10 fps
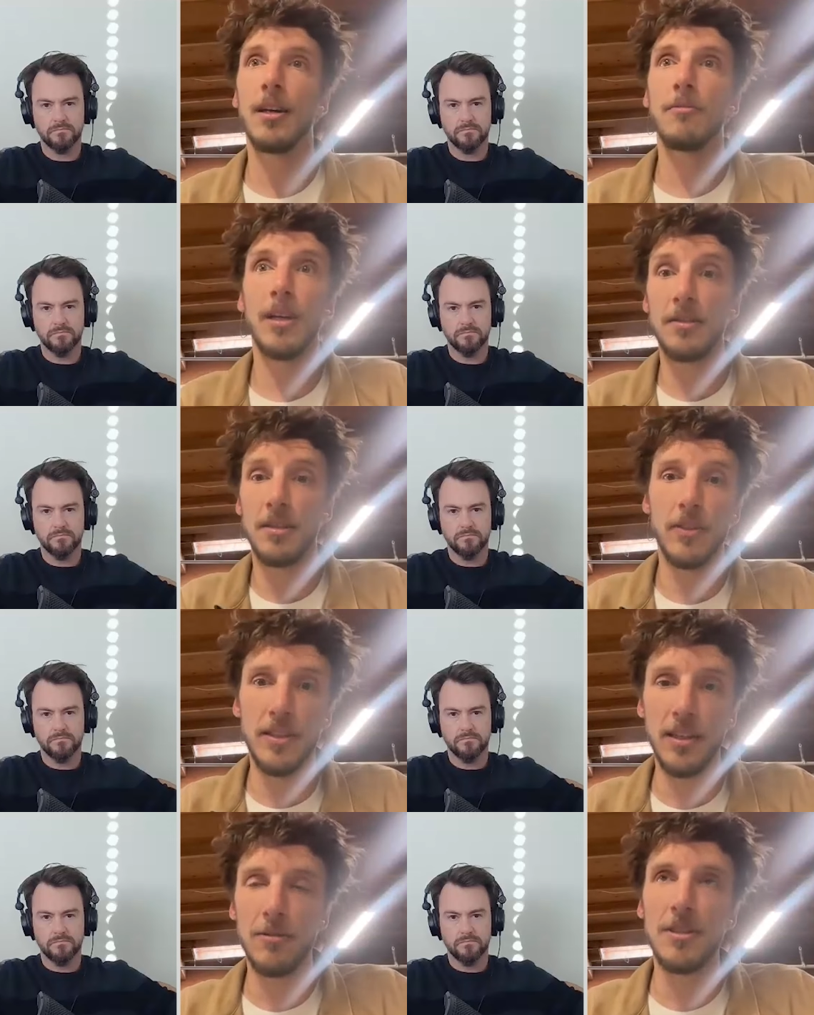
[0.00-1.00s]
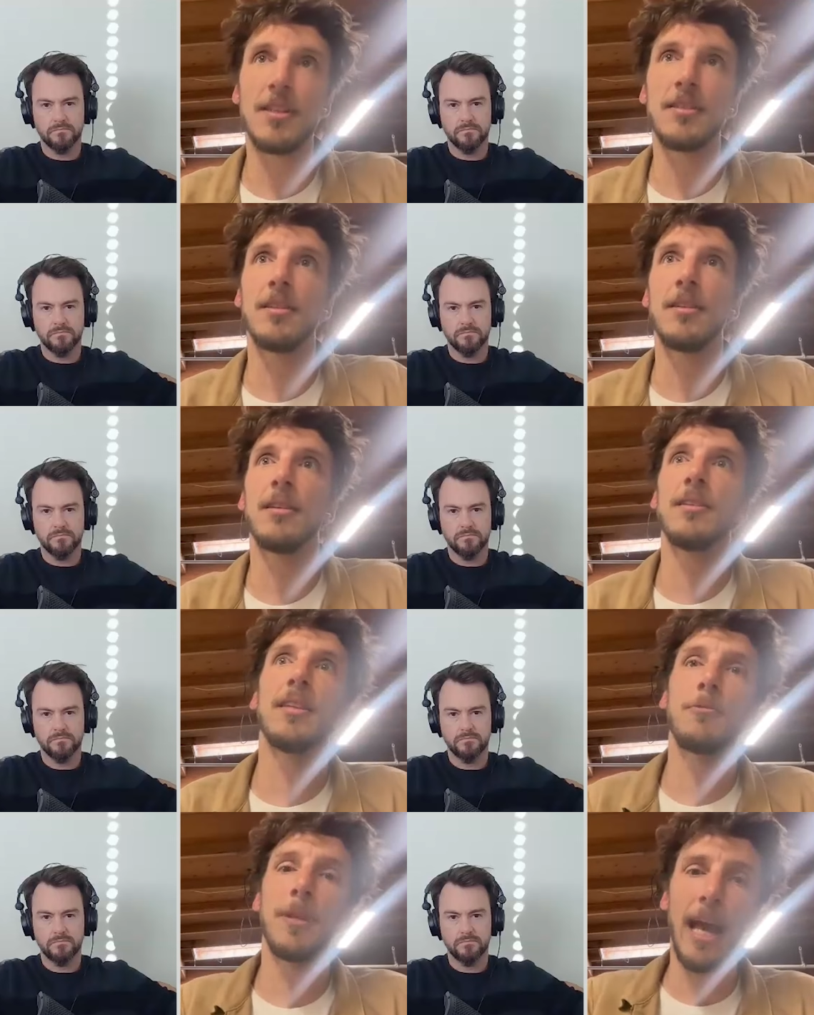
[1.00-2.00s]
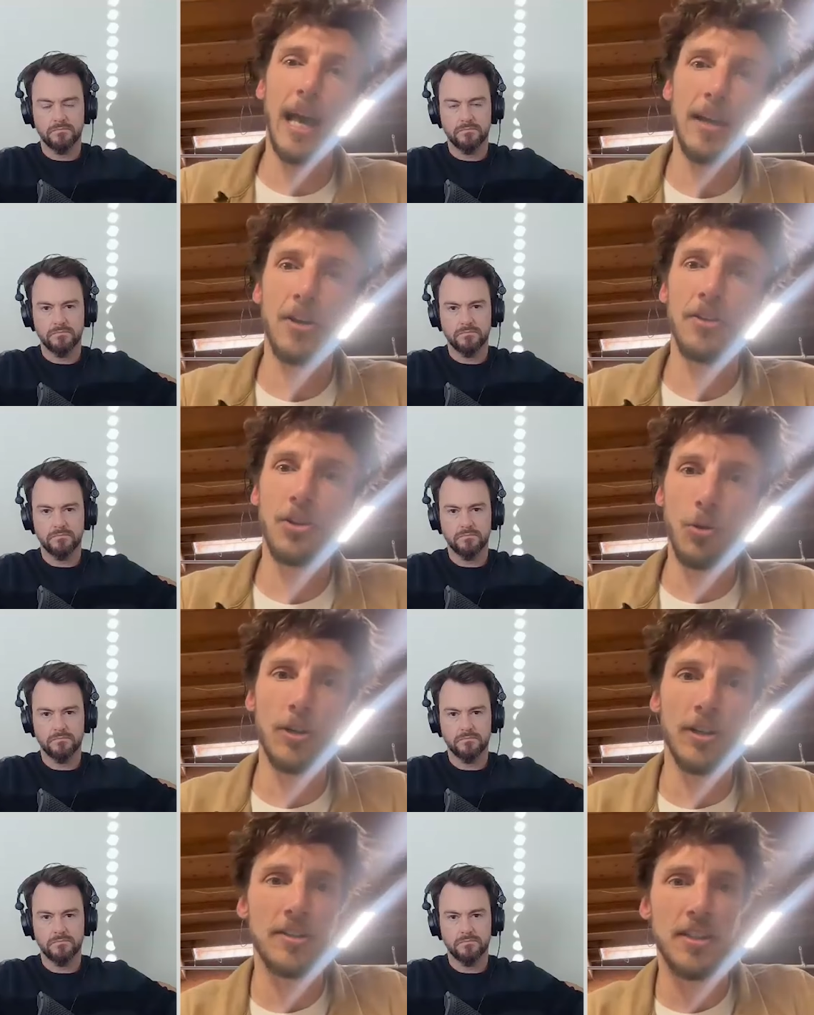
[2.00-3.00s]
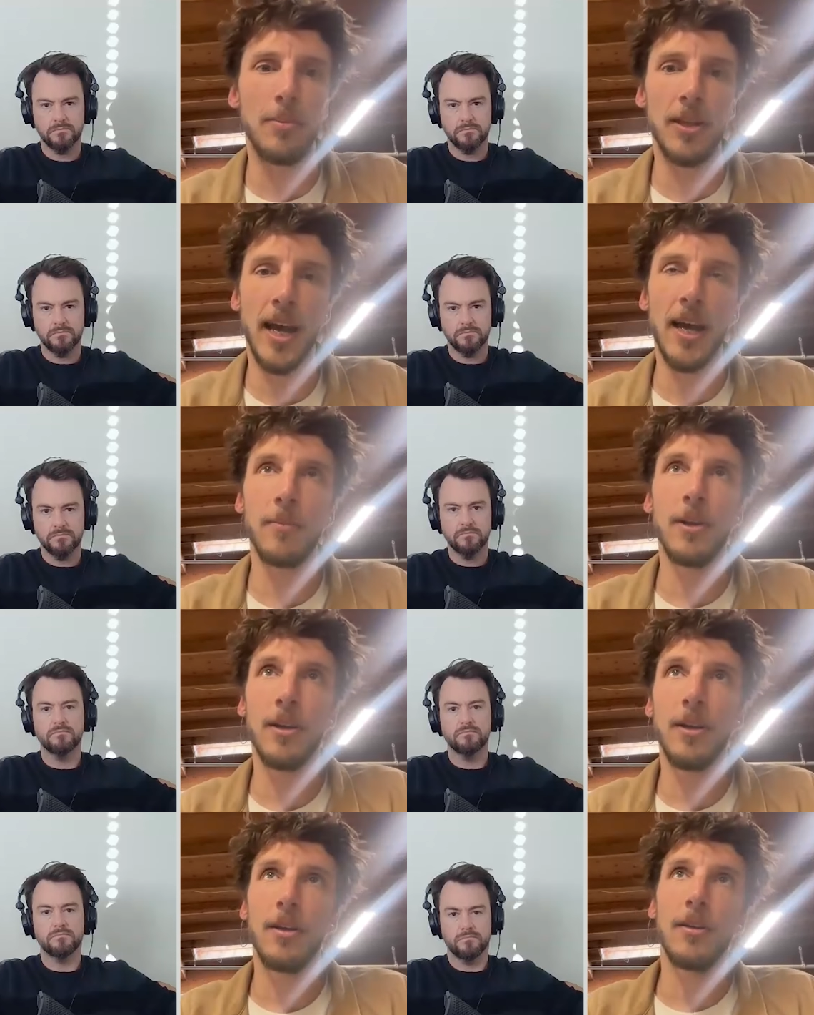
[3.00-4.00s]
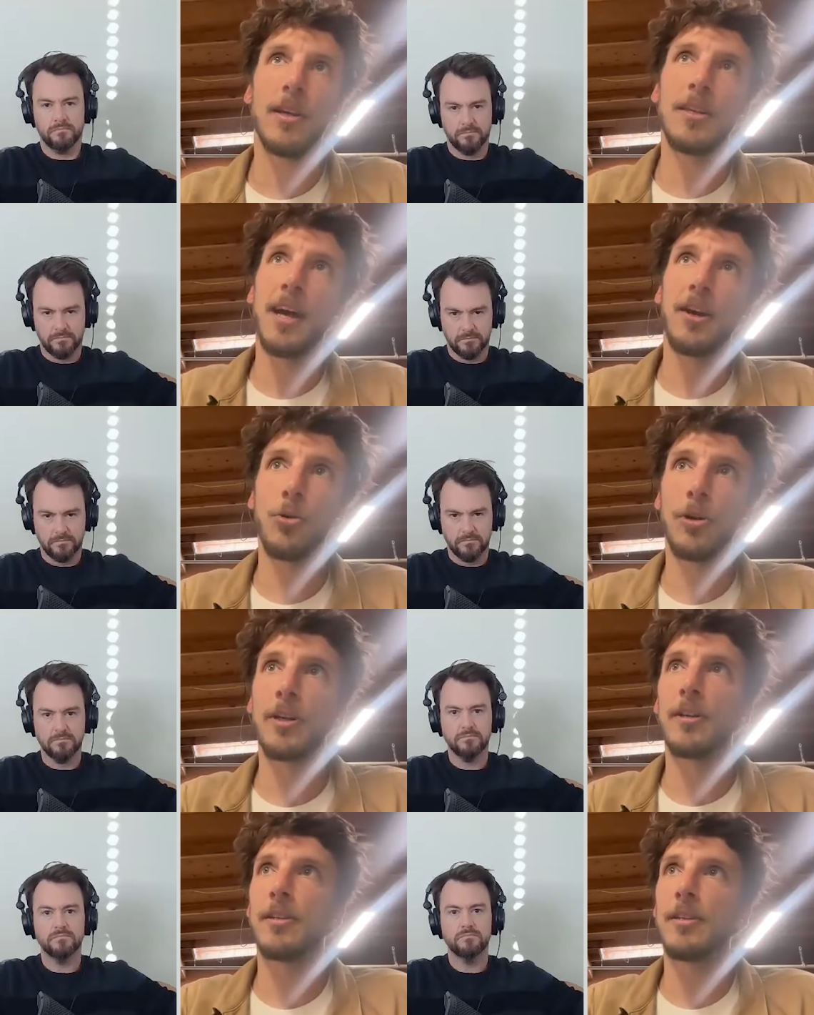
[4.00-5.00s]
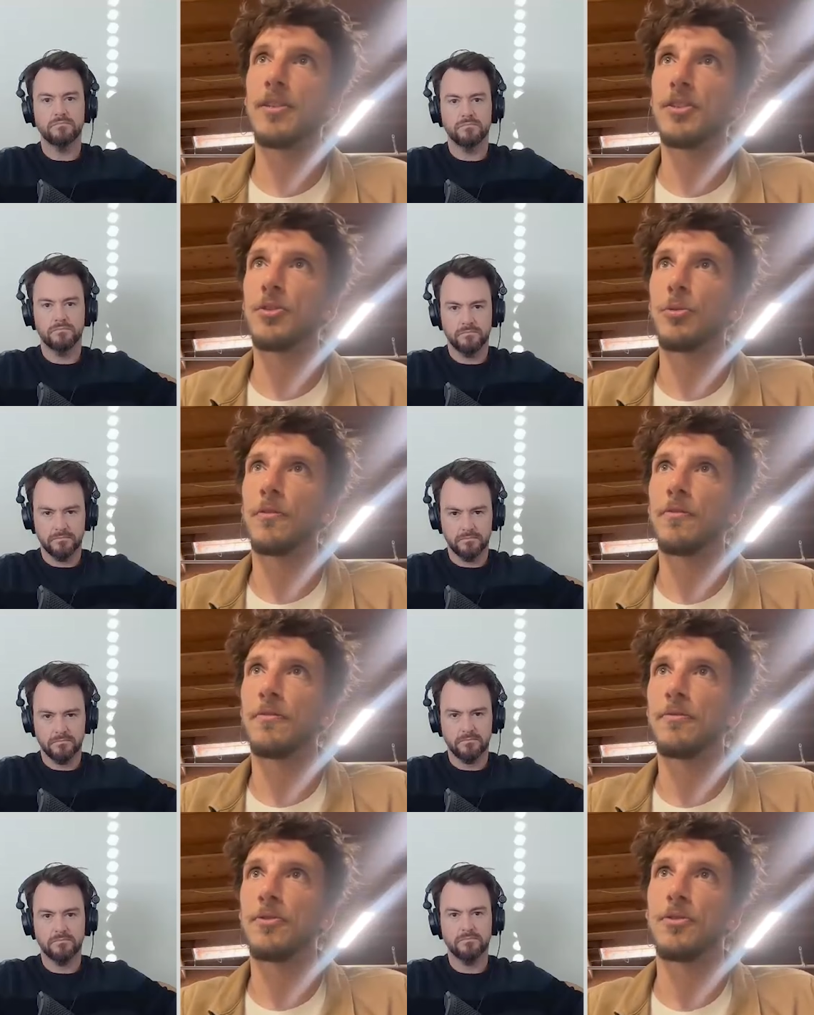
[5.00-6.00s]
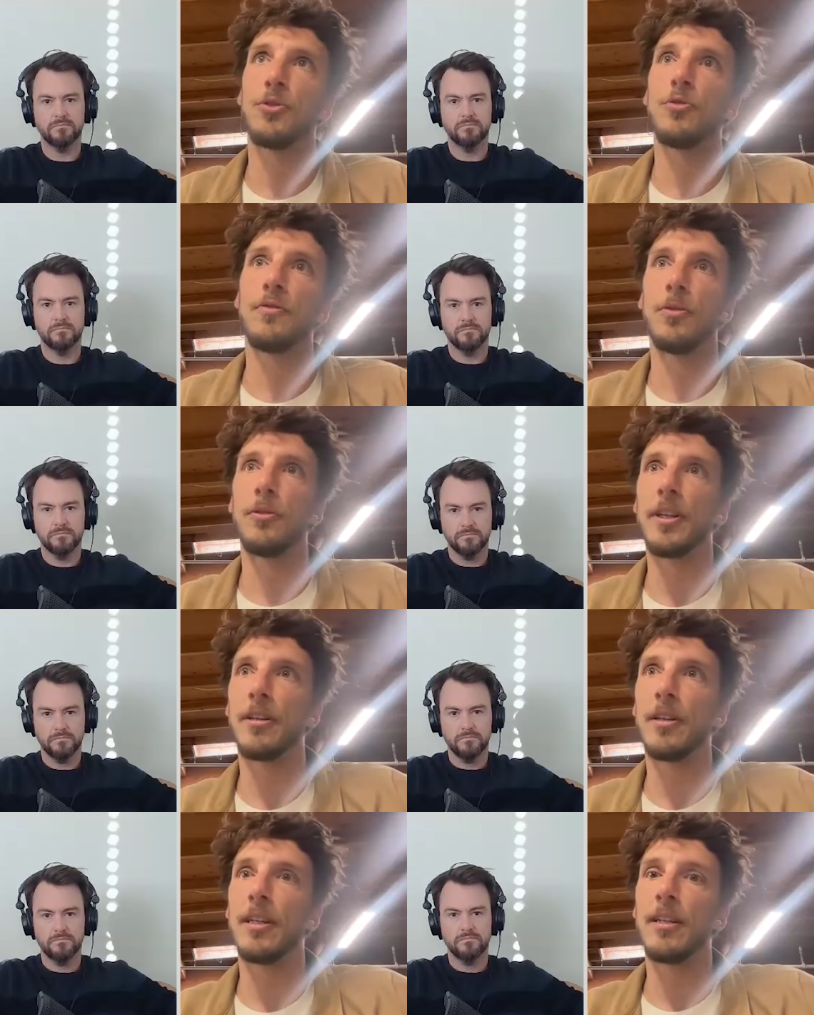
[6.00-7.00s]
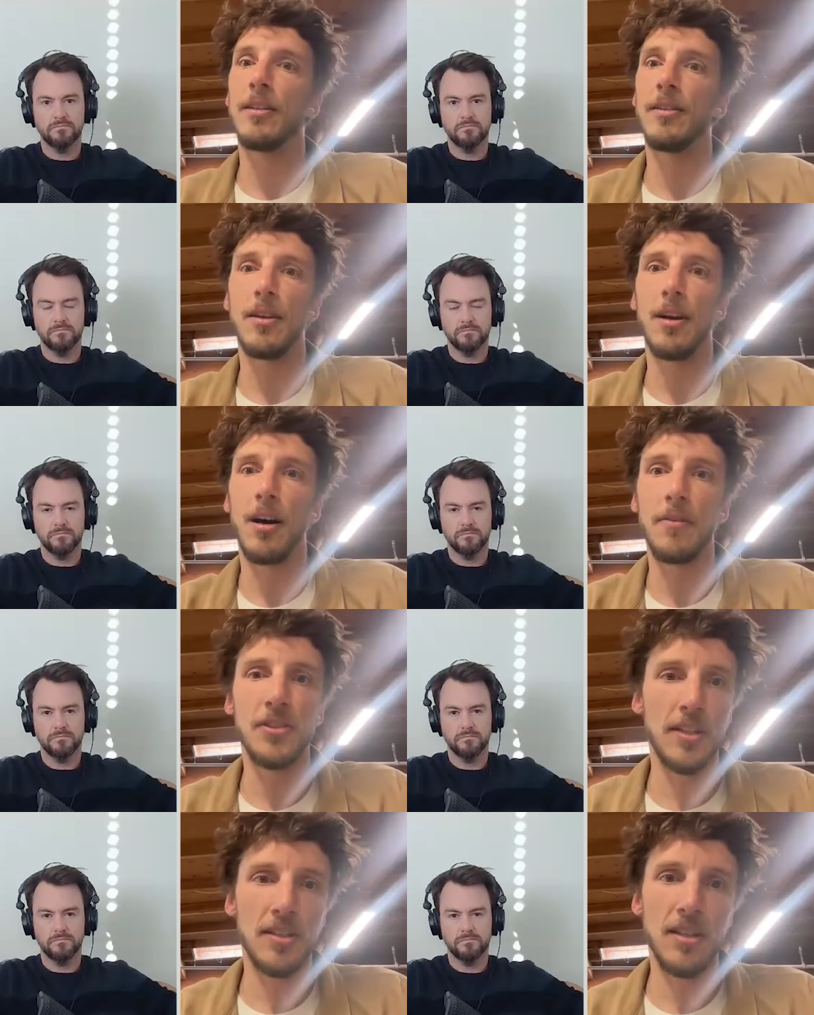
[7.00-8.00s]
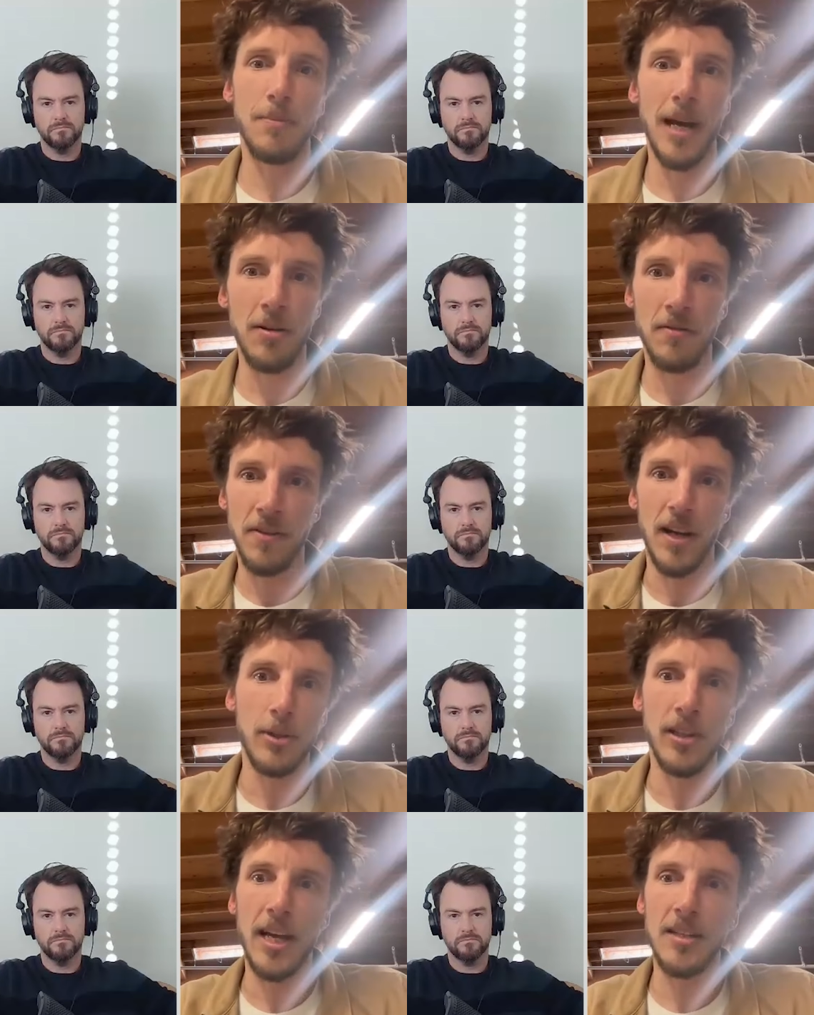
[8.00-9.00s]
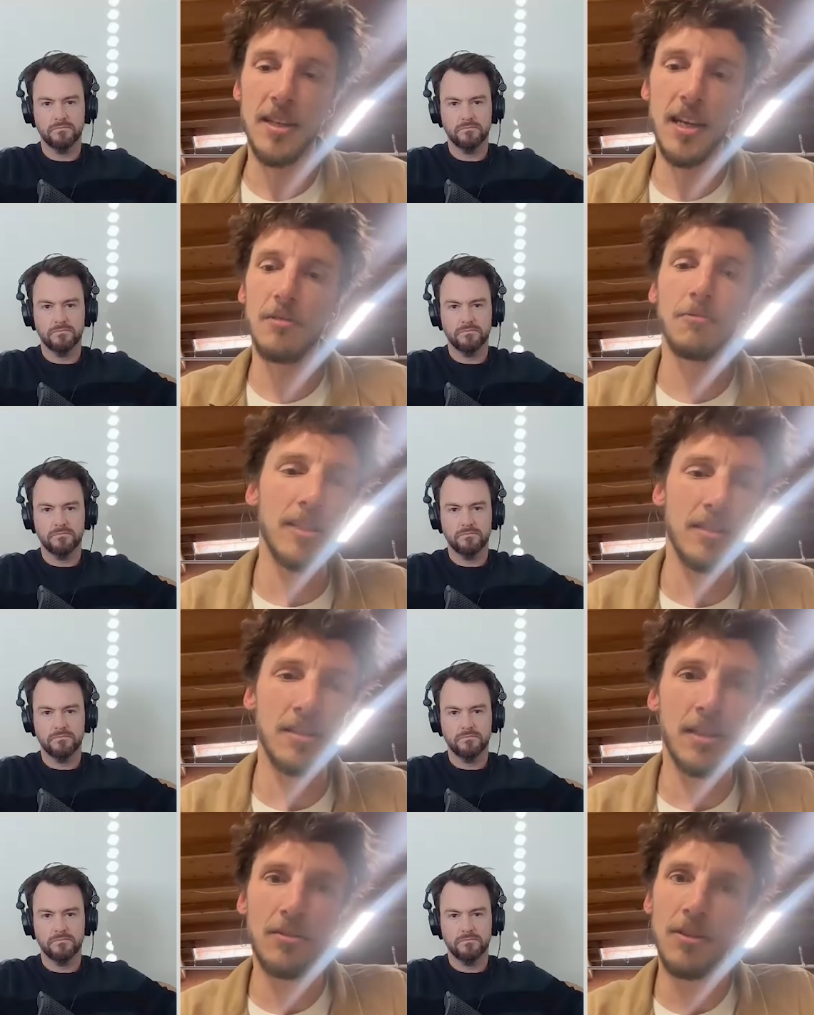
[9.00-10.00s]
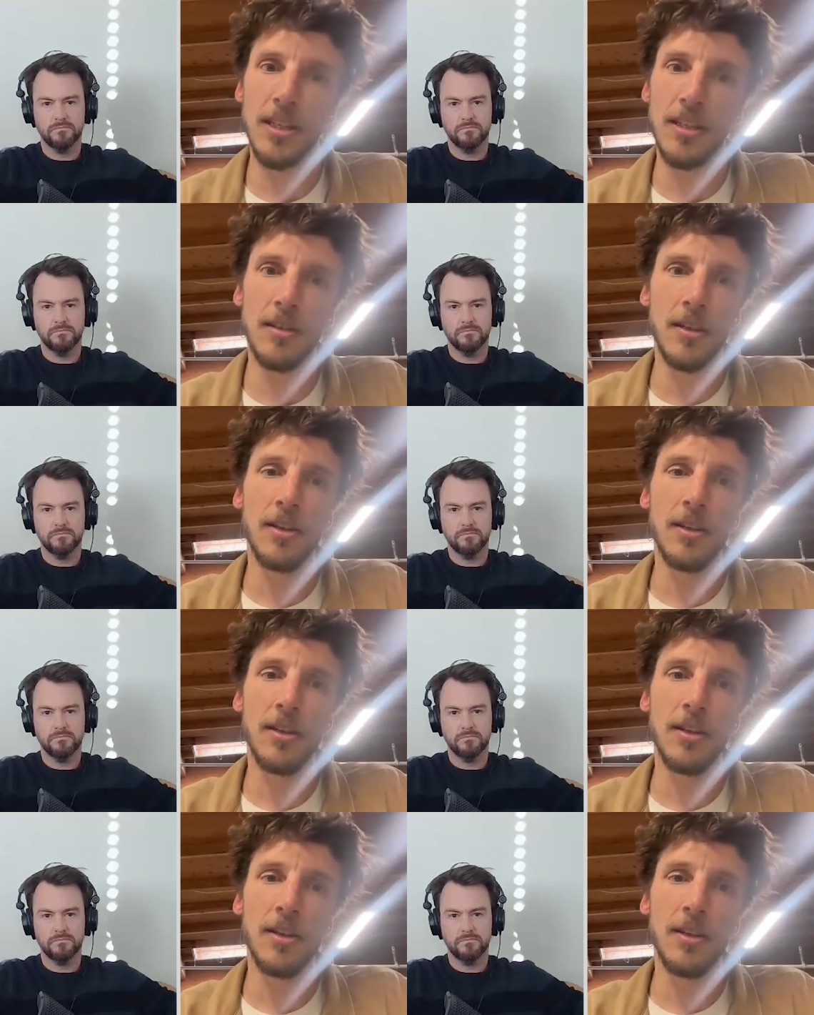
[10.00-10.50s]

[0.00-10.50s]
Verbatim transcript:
Speaker 1: relatively ding resistant. And then we add on the cork on top of that. And that cork is sort of twofold. It offsets the amount of fiberglass and resin that you need,